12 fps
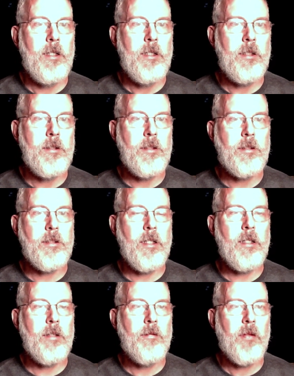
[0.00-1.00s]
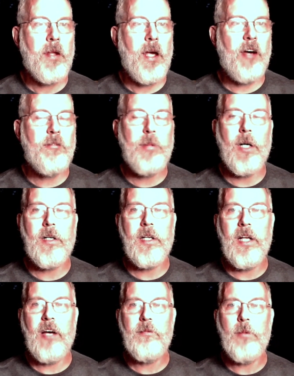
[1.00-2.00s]
and he's uh, half pug and
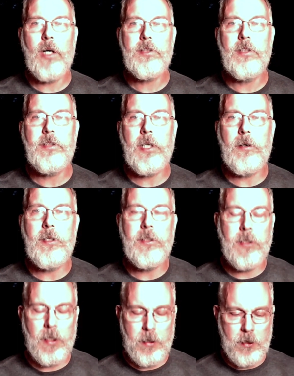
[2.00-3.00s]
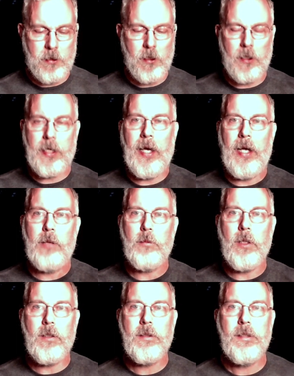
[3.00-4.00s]
half Boston Terrier. He's like this little cannonball.